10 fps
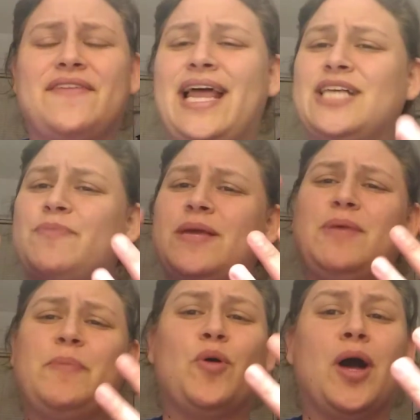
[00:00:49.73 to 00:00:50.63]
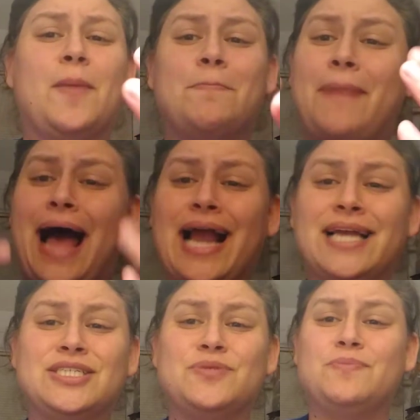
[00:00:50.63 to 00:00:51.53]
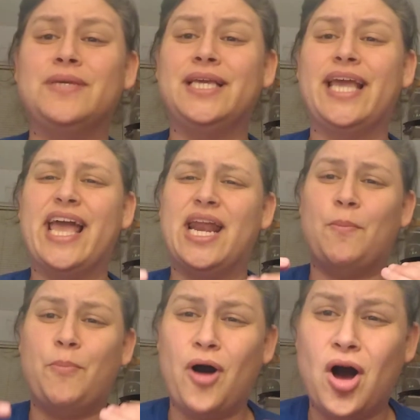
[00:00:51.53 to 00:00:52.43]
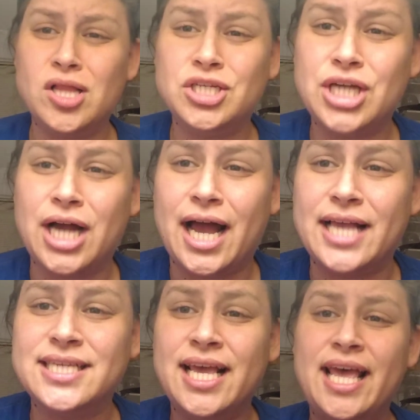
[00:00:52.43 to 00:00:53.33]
It has made people come back to me and apologize.